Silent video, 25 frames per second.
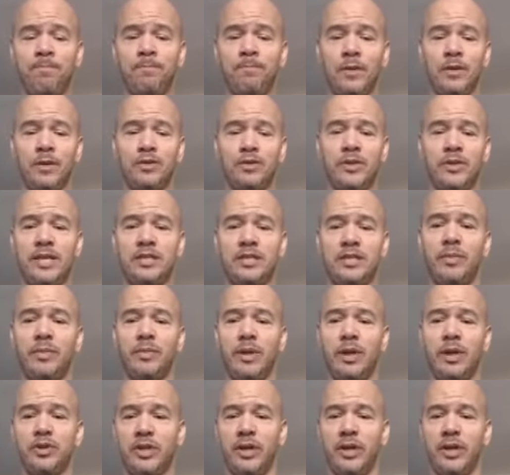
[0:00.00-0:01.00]
So that's
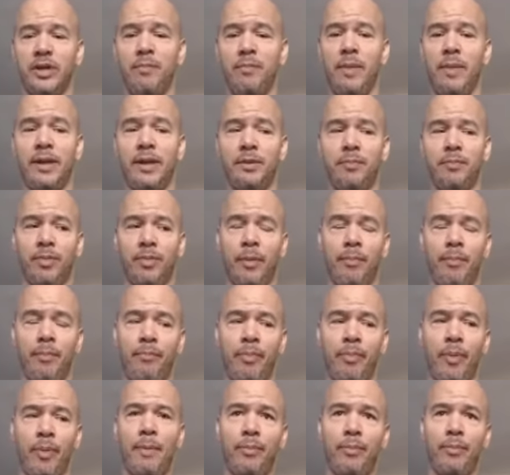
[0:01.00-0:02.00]
something else to keep in mind.
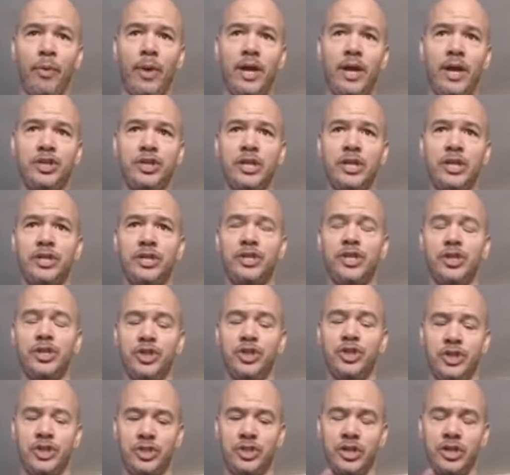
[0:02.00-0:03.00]
Preparation isn't
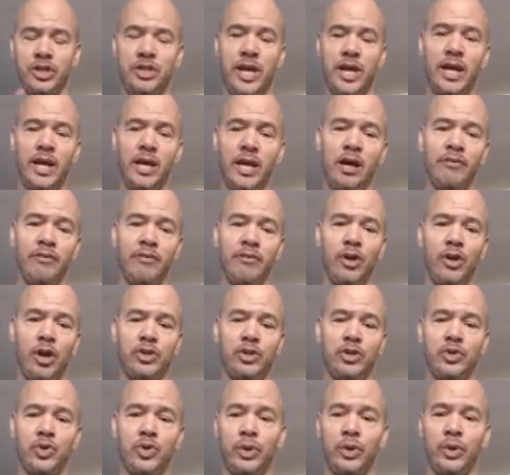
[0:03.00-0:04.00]
just the day of; it
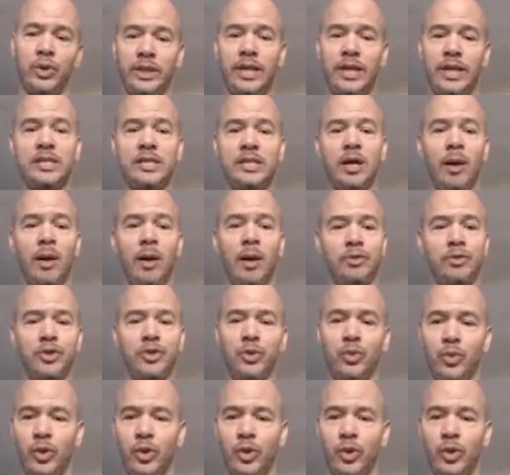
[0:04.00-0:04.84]
also leads up to.